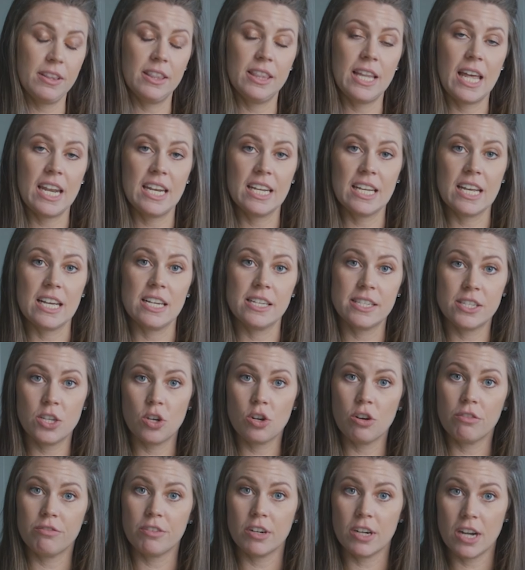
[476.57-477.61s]
letting it sit
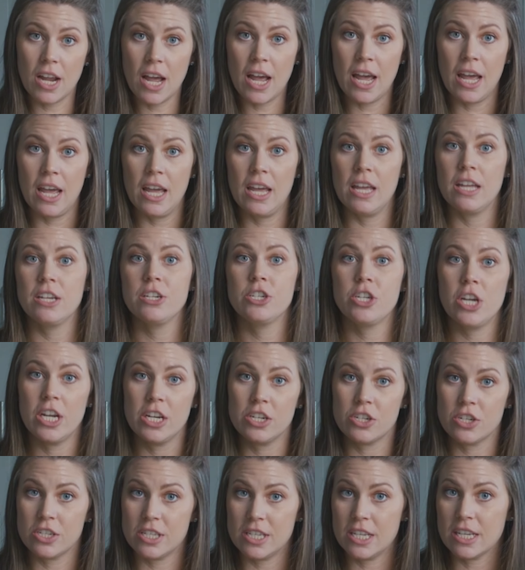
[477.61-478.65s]
overnight
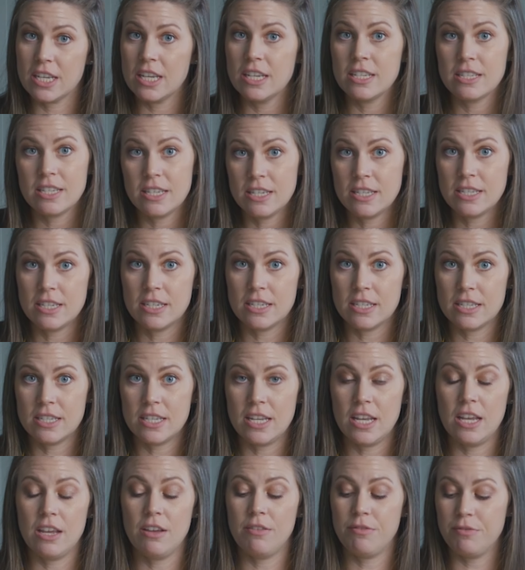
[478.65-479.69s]
changes the
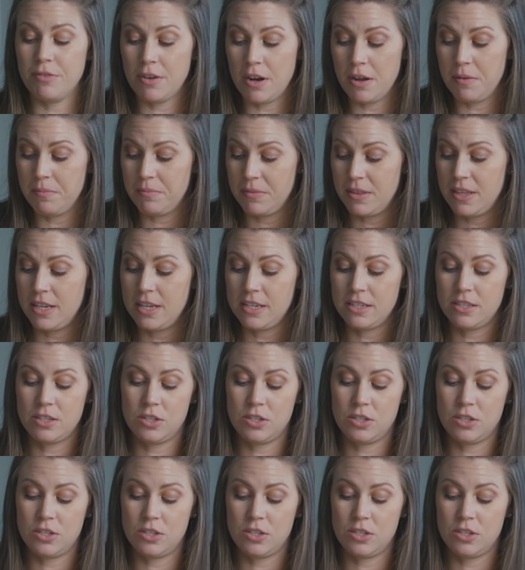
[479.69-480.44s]
consistency from this